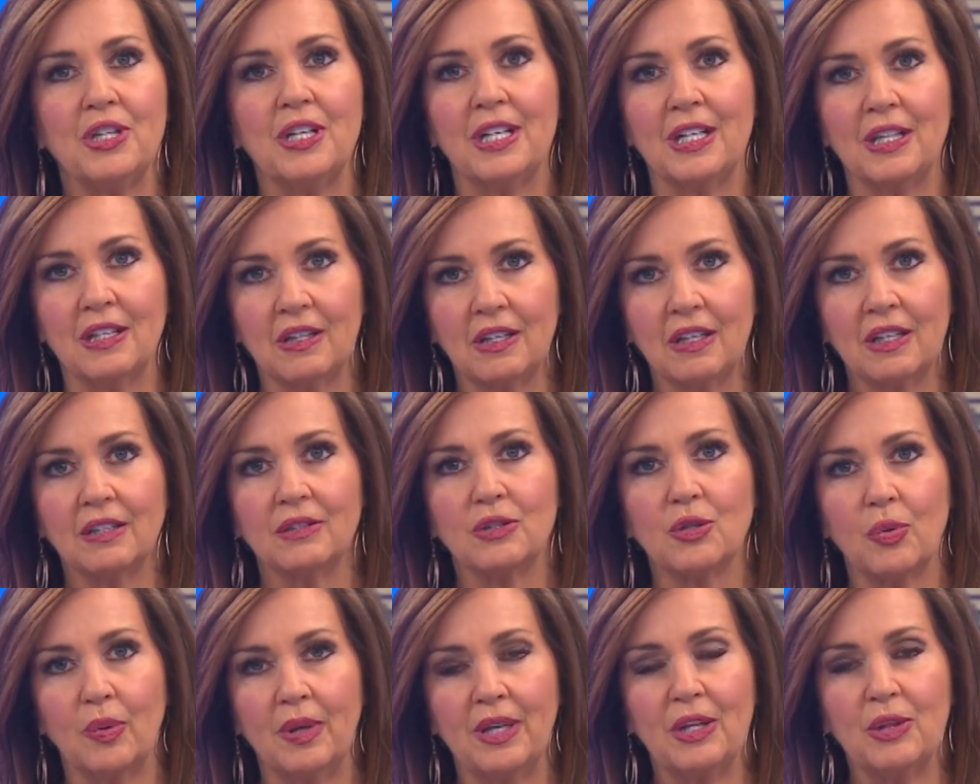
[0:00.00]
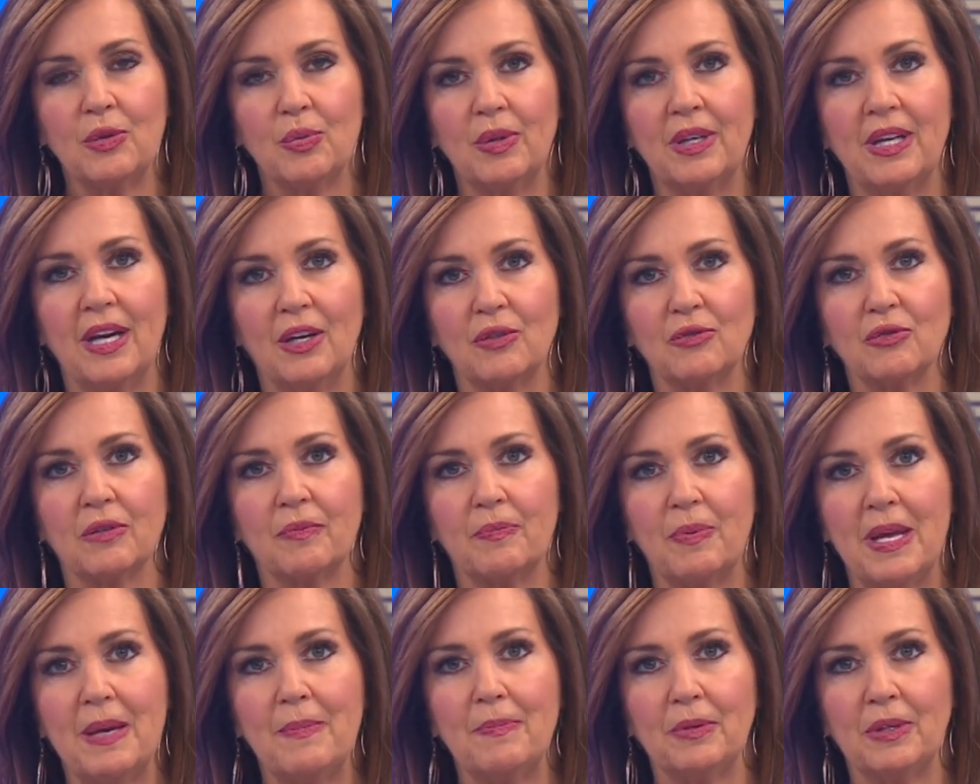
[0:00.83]
year,
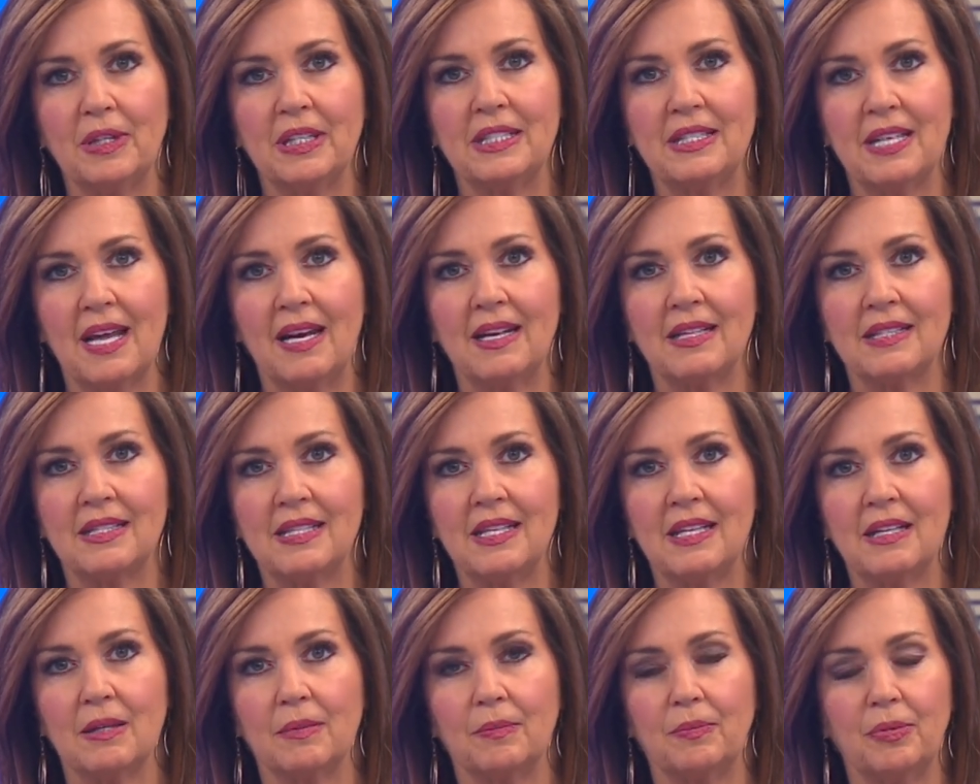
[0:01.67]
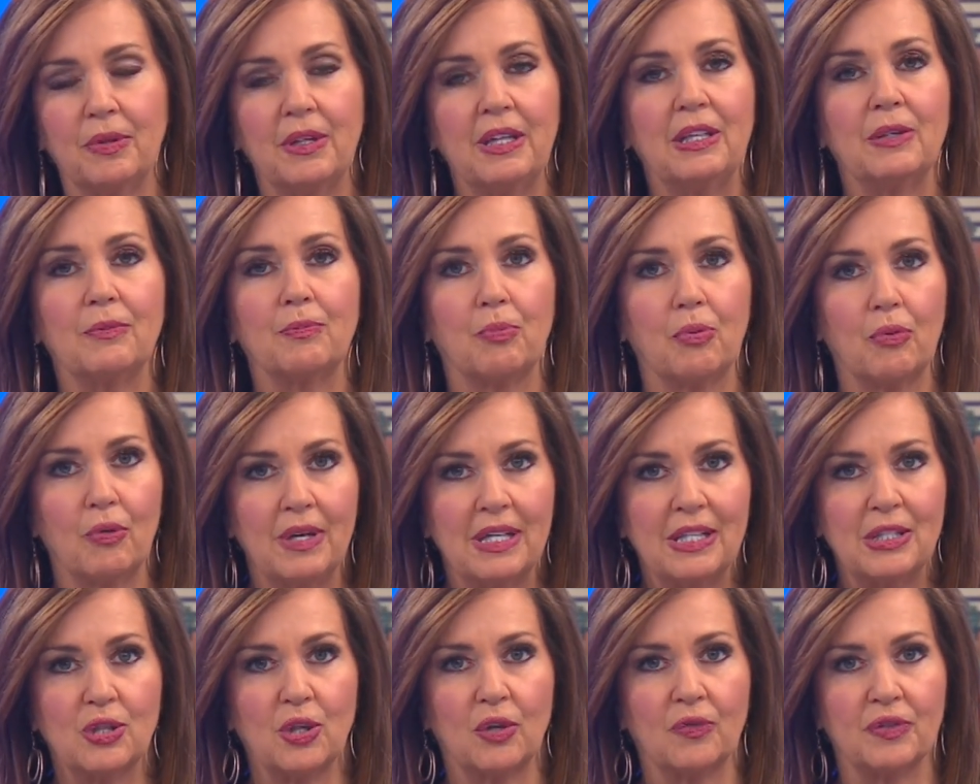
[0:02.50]
2,300 people in Tennessee completed
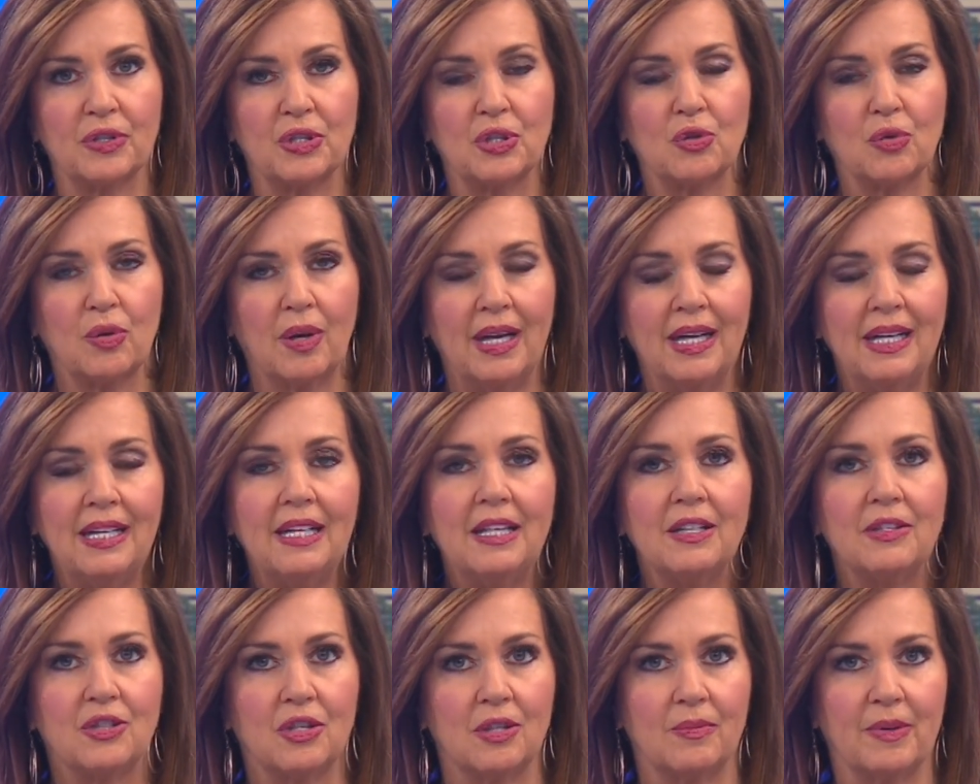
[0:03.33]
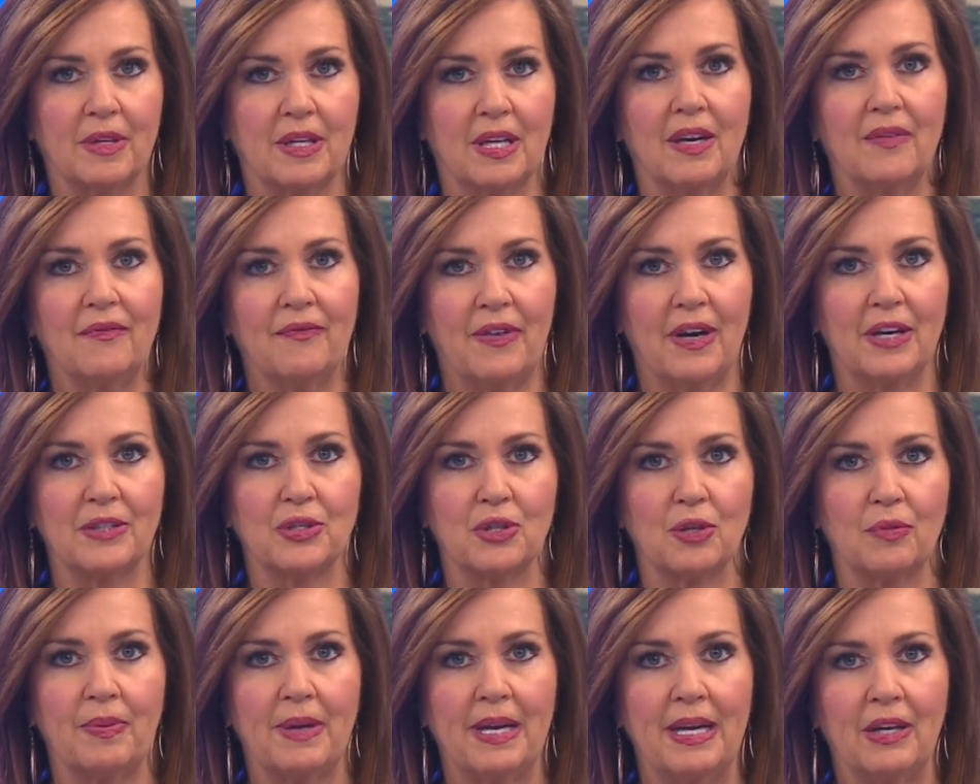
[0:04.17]
pre-service training to become
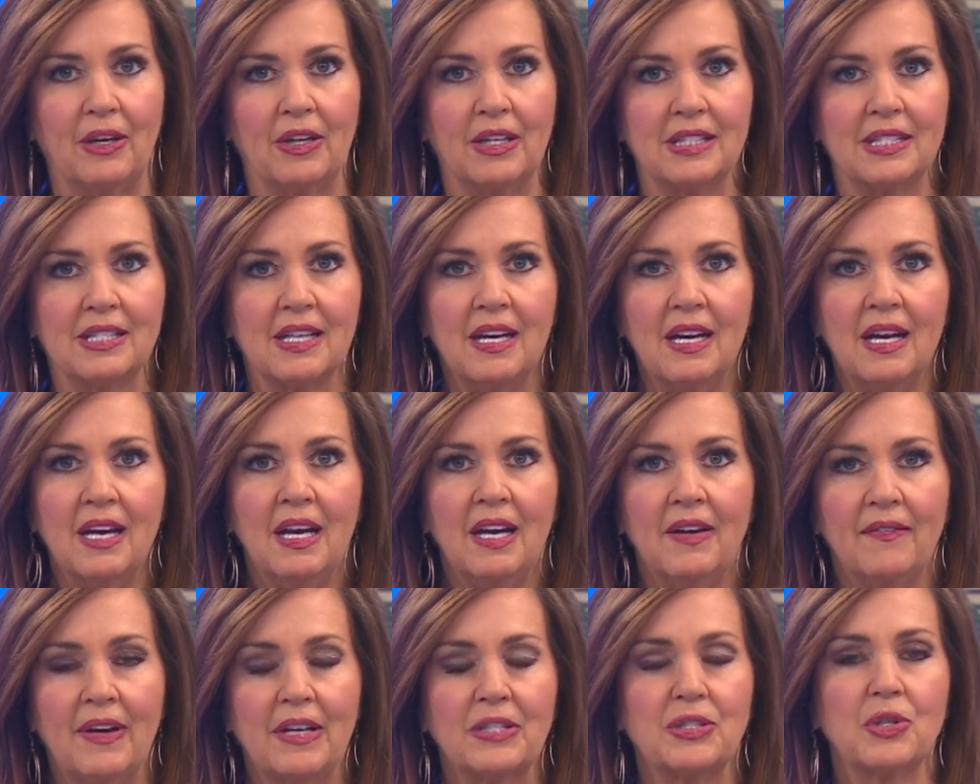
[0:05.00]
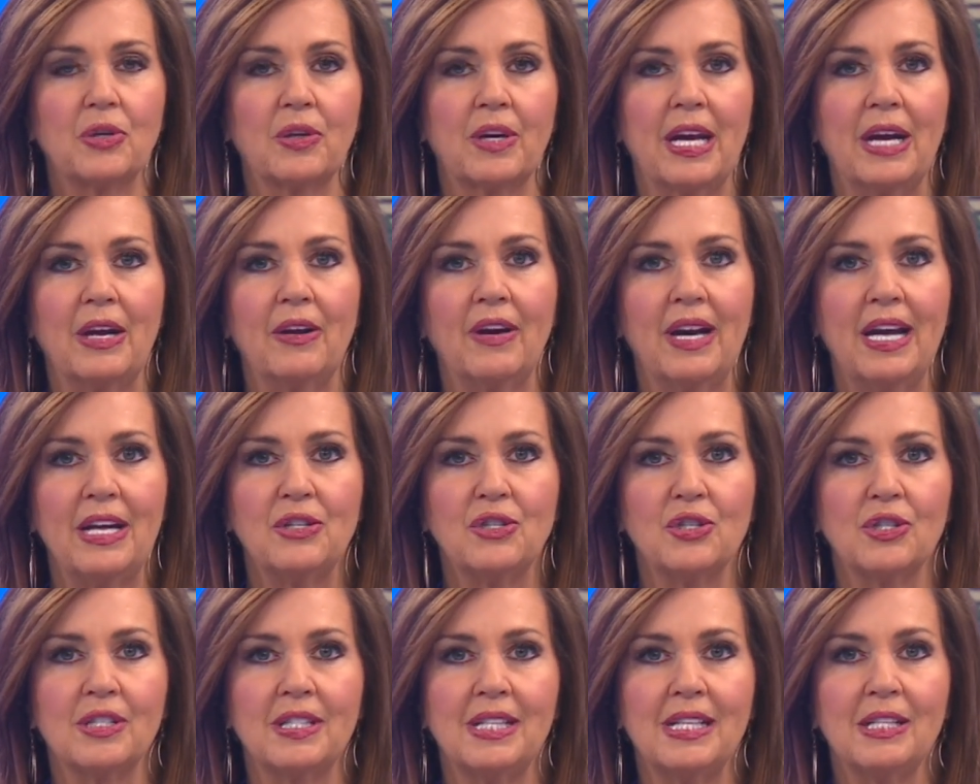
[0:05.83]
foster parents. Foster care
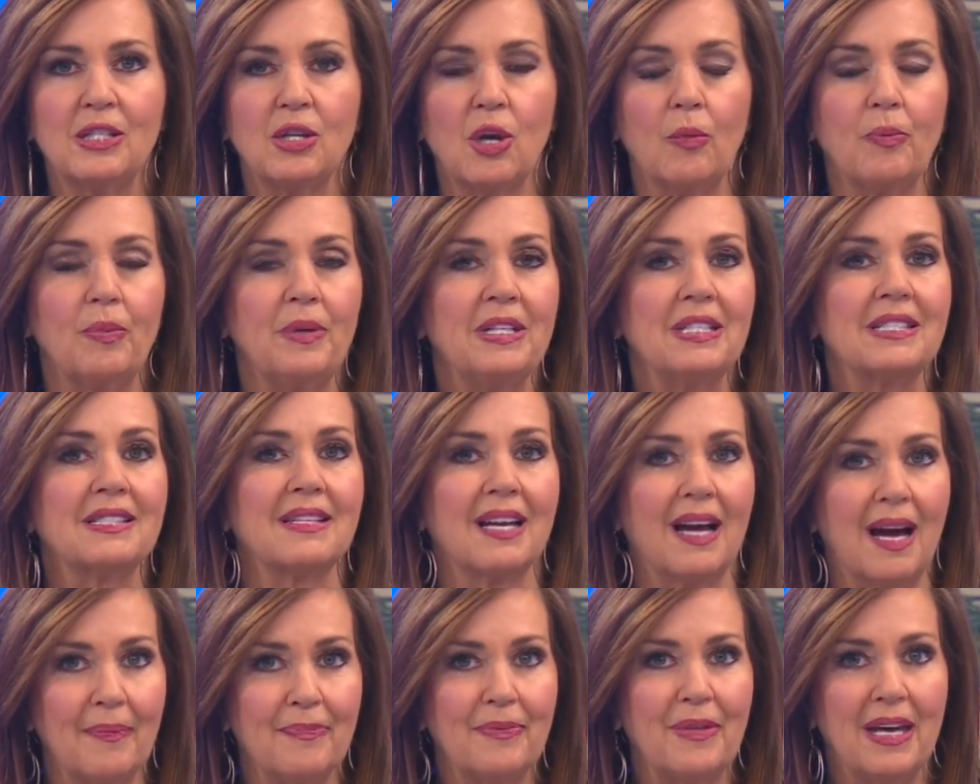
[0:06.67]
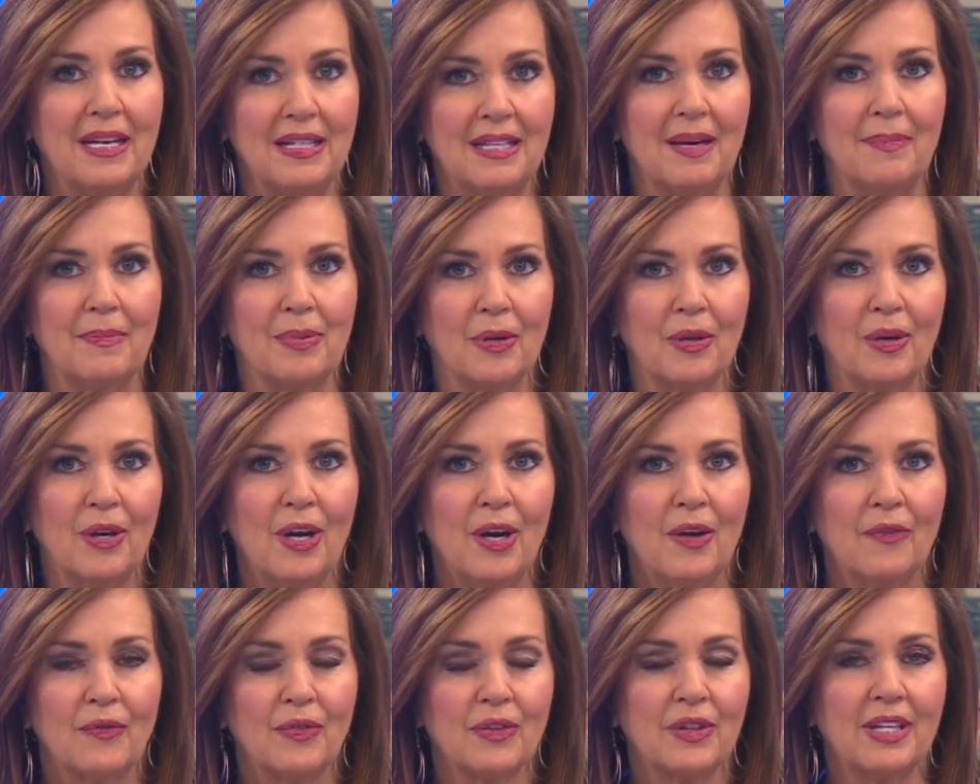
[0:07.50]
agencies hoping to top that number
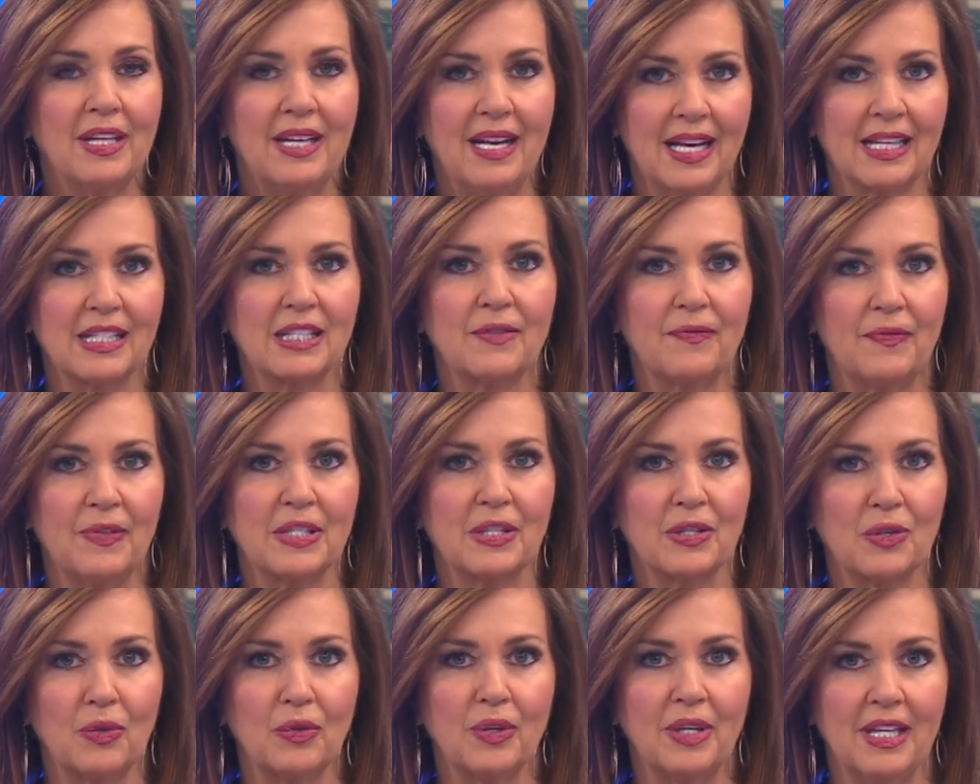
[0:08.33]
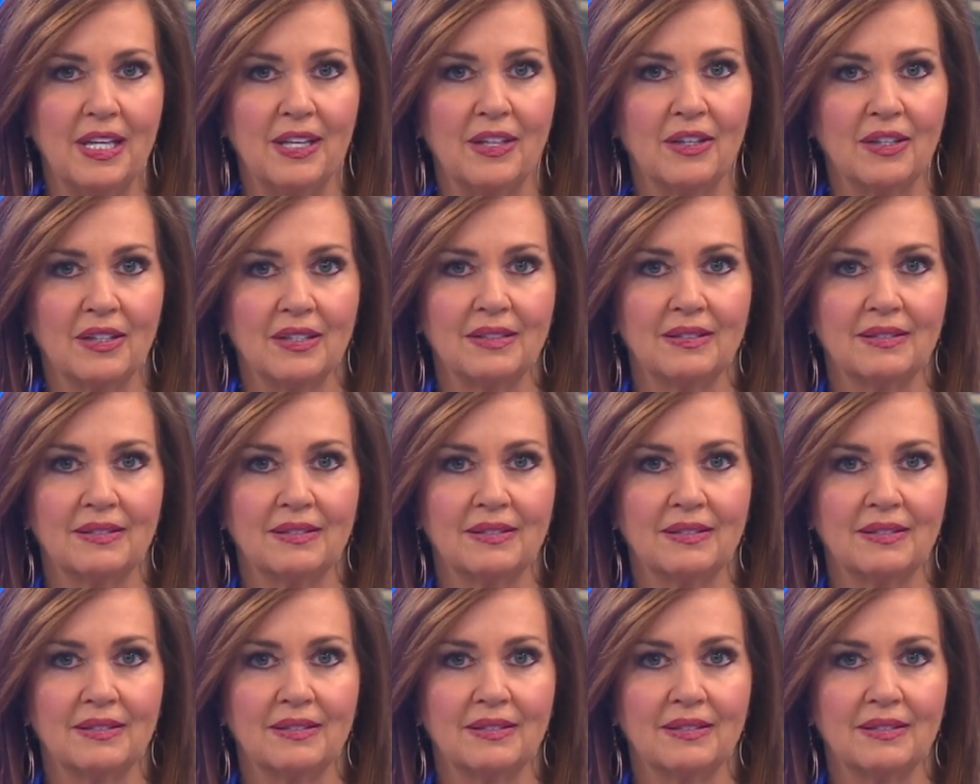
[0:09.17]
for the next fiscal year.